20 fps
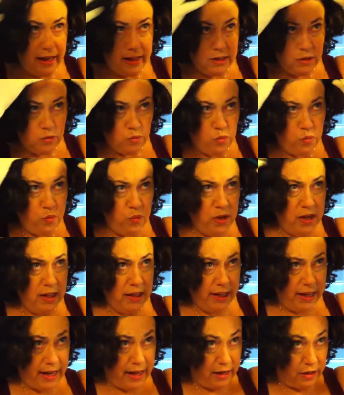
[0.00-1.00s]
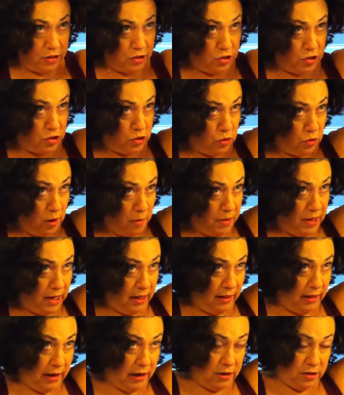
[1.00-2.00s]
and you really kind of scrub it
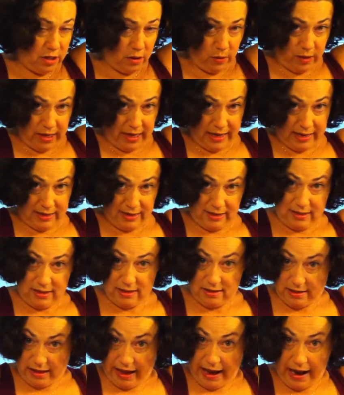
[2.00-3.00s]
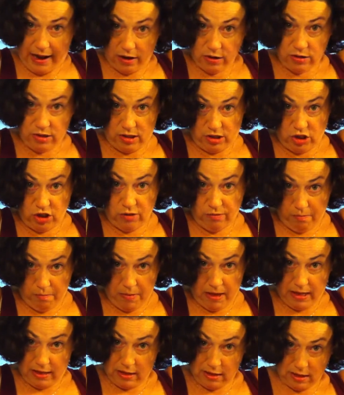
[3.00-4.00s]
in there so it gets the hairs that you've
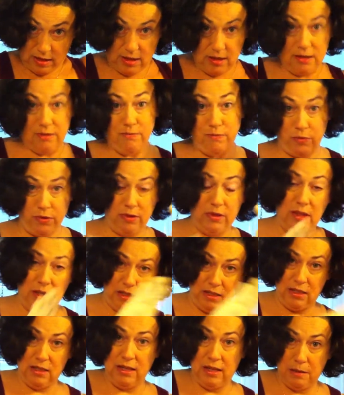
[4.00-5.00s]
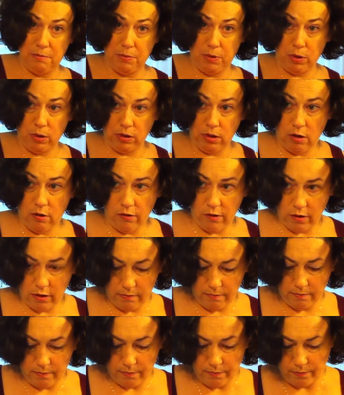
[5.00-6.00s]
missed that didn't get pulled over,